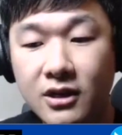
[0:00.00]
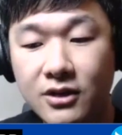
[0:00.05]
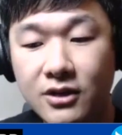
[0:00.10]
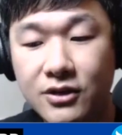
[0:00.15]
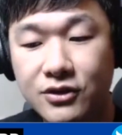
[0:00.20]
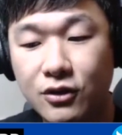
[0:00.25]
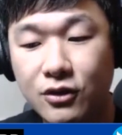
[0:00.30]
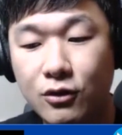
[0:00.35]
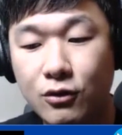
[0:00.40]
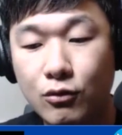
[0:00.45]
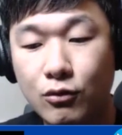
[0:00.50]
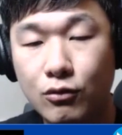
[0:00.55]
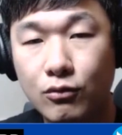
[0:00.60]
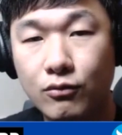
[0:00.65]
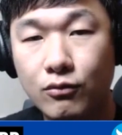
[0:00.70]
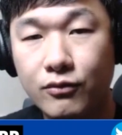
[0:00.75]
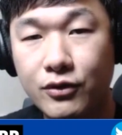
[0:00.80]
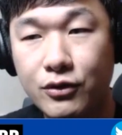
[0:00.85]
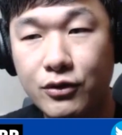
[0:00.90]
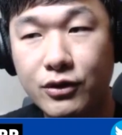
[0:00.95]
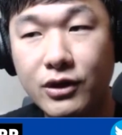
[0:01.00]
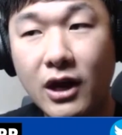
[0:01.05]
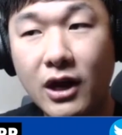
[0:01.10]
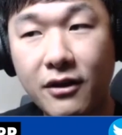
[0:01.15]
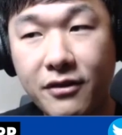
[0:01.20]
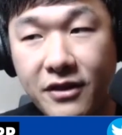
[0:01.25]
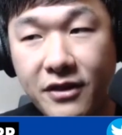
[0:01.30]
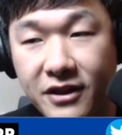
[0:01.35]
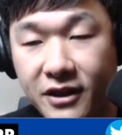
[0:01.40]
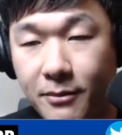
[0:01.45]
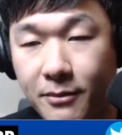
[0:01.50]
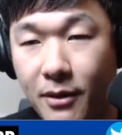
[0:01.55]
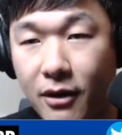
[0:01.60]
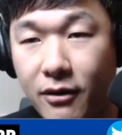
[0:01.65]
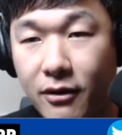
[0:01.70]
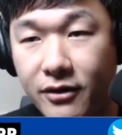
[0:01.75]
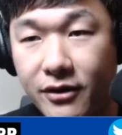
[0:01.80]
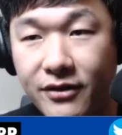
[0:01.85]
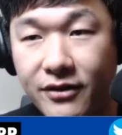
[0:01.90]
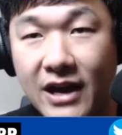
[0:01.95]
So you got to think about
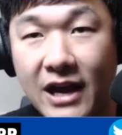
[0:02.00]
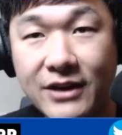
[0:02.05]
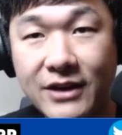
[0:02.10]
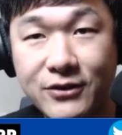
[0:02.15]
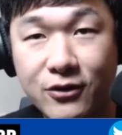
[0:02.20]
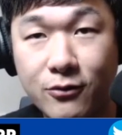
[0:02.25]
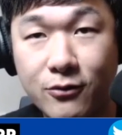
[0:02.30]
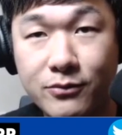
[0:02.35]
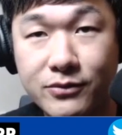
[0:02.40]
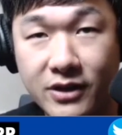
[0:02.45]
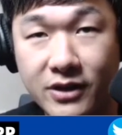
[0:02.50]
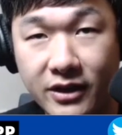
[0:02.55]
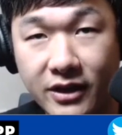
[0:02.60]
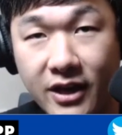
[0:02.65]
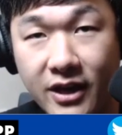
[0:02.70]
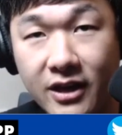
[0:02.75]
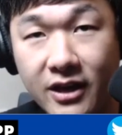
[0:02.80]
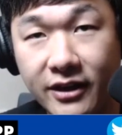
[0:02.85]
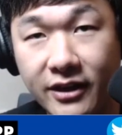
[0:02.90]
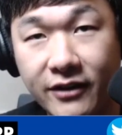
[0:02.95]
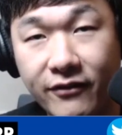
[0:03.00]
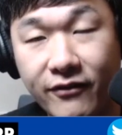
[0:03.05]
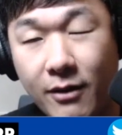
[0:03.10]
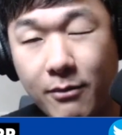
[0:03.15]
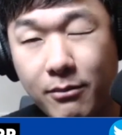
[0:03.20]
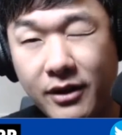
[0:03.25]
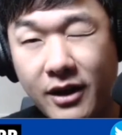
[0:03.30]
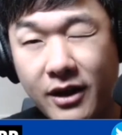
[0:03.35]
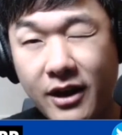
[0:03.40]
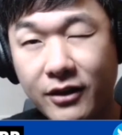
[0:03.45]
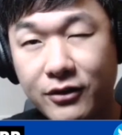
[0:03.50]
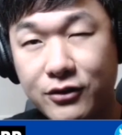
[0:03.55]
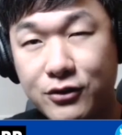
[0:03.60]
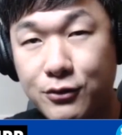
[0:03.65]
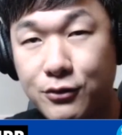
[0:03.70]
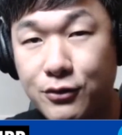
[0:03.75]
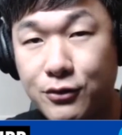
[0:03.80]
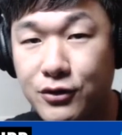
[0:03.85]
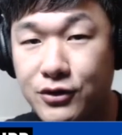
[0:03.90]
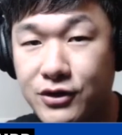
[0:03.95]
it in that terms. Like, hey, like if I'm planning 2
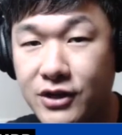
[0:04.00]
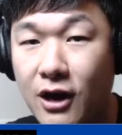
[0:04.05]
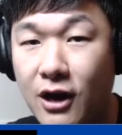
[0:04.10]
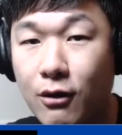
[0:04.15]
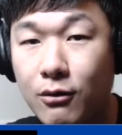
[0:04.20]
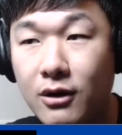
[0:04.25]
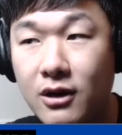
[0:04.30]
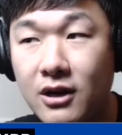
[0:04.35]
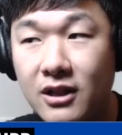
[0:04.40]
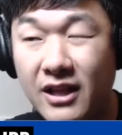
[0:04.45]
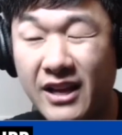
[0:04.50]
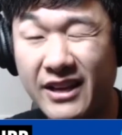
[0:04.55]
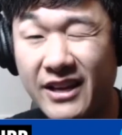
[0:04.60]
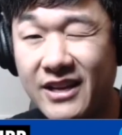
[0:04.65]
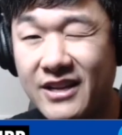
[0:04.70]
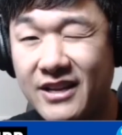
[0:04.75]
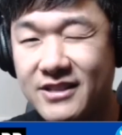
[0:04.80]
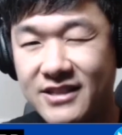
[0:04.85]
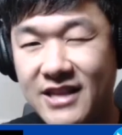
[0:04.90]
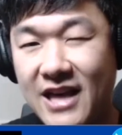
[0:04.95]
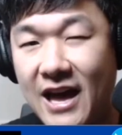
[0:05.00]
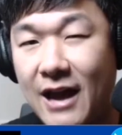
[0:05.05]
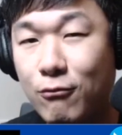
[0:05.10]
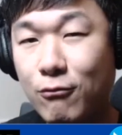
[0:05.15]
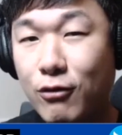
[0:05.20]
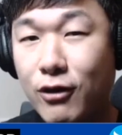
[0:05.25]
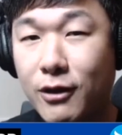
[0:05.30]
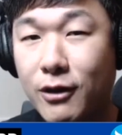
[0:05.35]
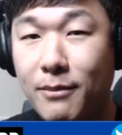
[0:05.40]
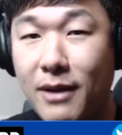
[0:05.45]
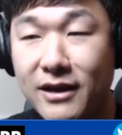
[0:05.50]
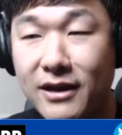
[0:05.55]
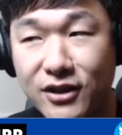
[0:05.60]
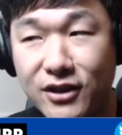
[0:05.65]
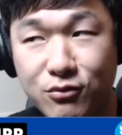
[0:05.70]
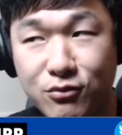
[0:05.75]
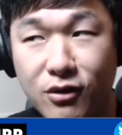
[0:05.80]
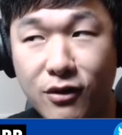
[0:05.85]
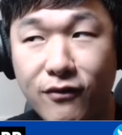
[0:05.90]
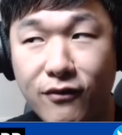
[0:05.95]
years out, like is that running back that's
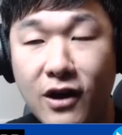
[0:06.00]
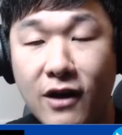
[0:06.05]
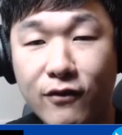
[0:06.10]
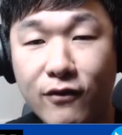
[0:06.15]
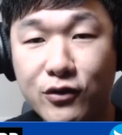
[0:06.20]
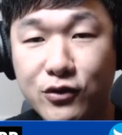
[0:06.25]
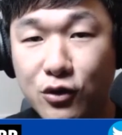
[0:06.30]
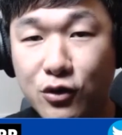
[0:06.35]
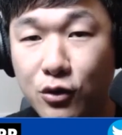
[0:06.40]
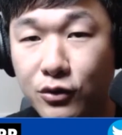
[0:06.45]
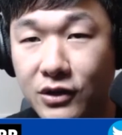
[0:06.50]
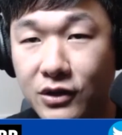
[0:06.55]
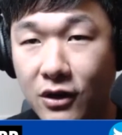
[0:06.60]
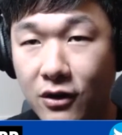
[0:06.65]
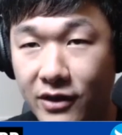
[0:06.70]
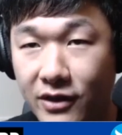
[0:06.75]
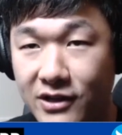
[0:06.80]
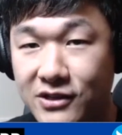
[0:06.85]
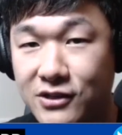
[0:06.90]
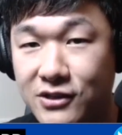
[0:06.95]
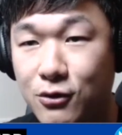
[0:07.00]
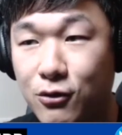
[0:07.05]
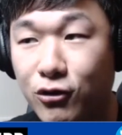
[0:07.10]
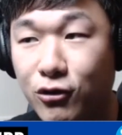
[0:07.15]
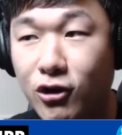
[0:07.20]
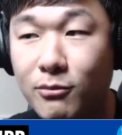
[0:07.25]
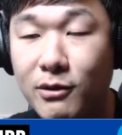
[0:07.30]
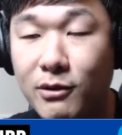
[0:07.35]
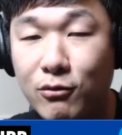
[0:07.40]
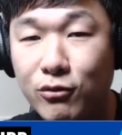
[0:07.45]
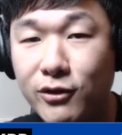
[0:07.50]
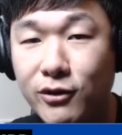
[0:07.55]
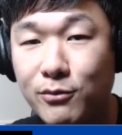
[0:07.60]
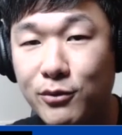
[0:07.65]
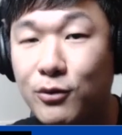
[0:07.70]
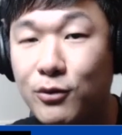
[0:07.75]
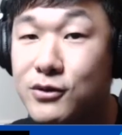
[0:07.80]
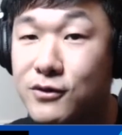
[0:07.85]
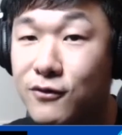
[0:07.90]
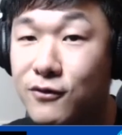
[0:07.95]
25 years old, are they still going to be really
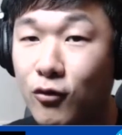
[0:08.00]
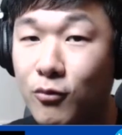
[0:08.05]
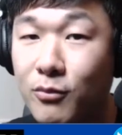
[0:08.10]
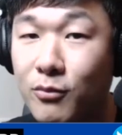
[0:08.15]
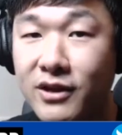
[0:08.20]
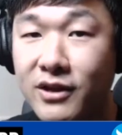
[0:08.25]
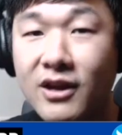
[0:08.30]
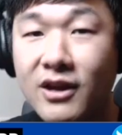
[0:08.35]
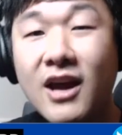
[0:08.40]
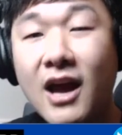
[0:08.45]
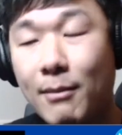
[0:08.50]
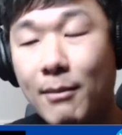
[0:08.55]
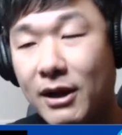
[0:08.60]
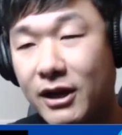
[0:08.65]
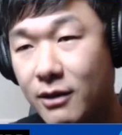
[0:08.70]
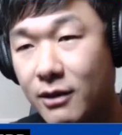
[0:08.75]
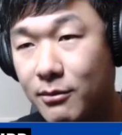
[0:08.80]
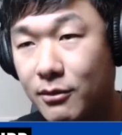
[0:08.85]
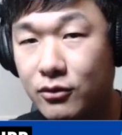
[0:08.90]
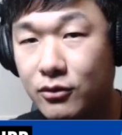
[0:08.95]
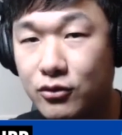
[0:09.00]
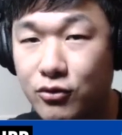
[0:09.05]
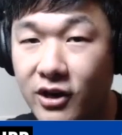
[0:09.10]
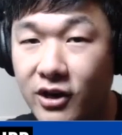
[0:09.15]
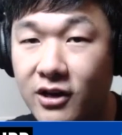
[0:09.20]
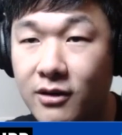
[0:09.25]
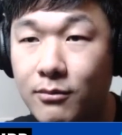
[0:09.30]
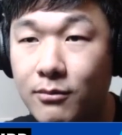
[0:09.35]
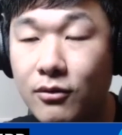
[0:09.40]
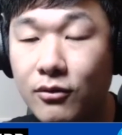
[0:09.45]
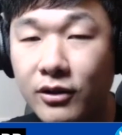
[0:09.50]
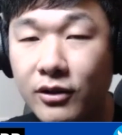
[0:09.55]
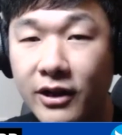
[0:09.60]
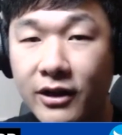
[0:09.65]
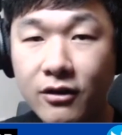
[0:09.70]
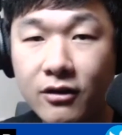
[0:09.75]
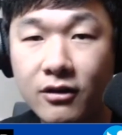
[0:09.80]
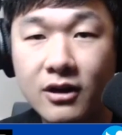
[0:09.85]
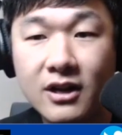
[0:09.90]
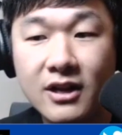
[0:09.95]
producing for me? Am I going to be able to trade them
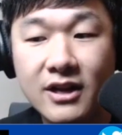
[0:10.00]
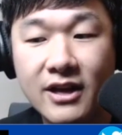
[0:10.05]
later?